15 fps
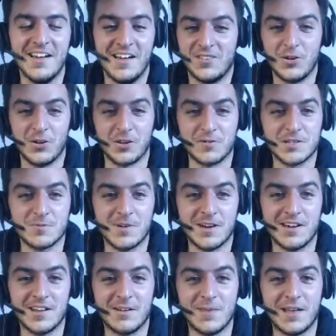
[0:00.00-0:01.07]
The only reason why
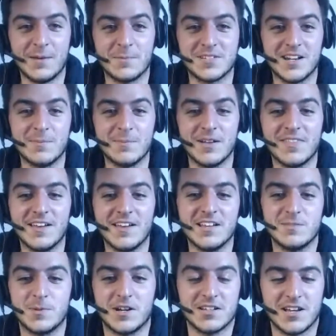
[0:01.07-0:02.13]
I'm not upset about that is
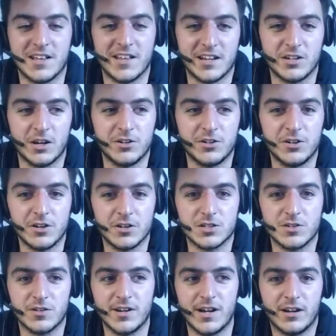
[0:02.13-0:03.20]
because I like an underdog
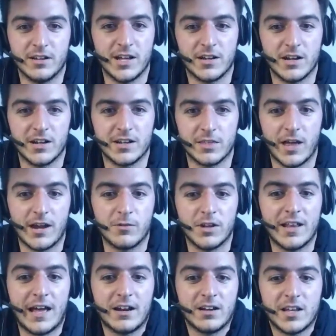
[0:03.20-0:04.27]
story. I don't
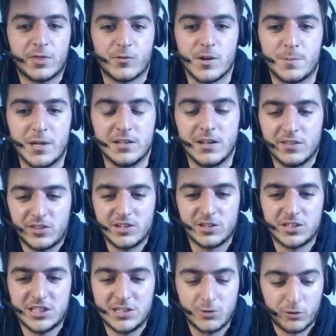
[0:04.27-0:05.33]
like
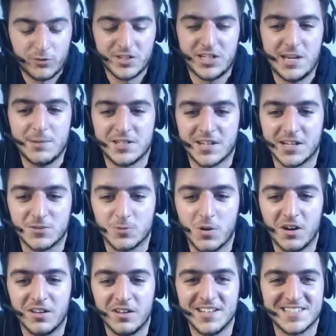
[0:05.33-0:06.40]
three teams against
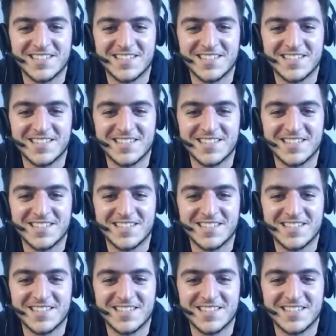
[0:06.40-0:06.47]
one. It's